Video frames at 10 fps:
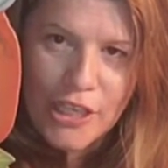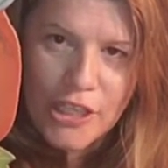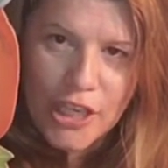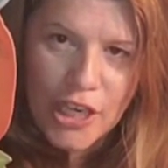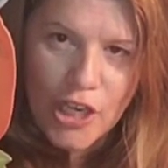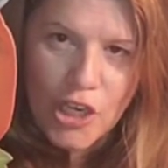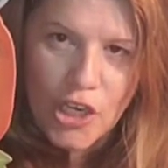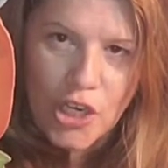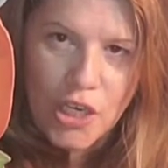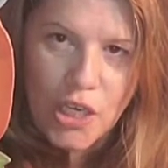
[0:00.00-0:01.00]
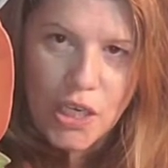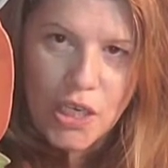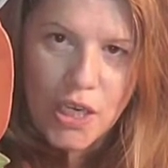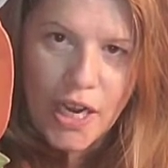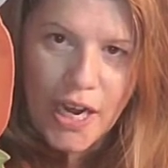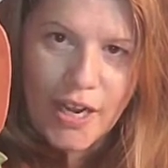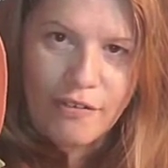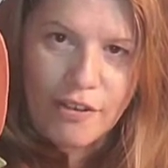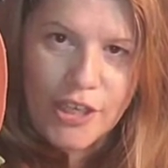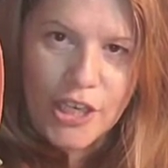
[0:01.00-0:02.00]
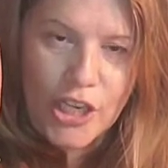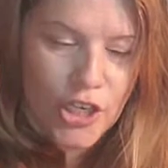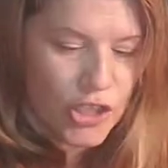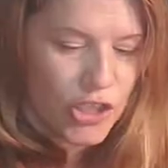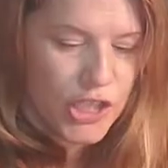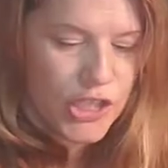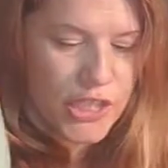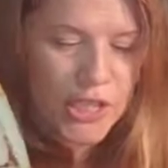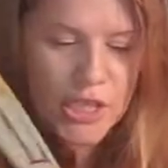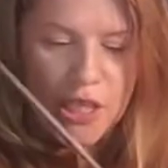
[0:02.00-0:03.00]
year. Every year. They're just...